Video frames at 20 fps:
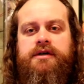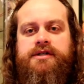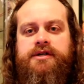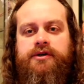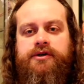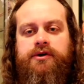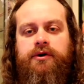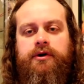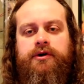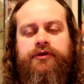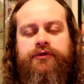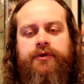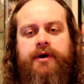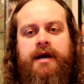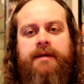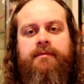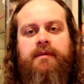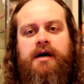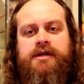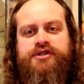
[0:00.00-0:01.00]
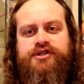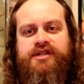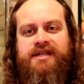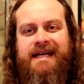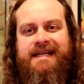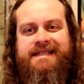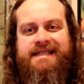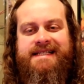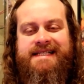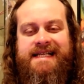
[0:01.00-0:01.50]
Ghidorah the Three-Headed Monster is a
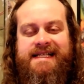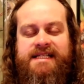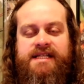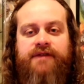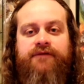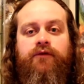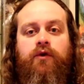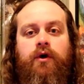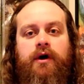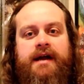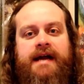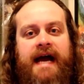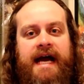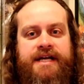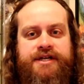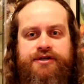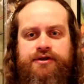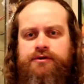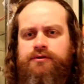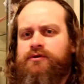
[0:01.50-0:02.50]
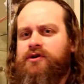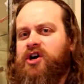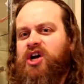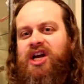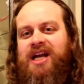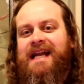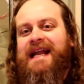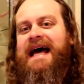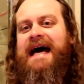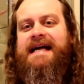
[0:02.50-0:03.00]
1964 Kaiju
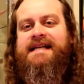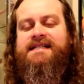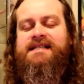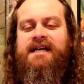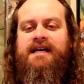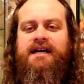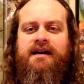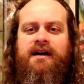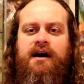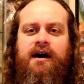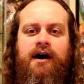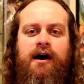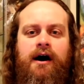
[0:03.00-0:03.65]
classic,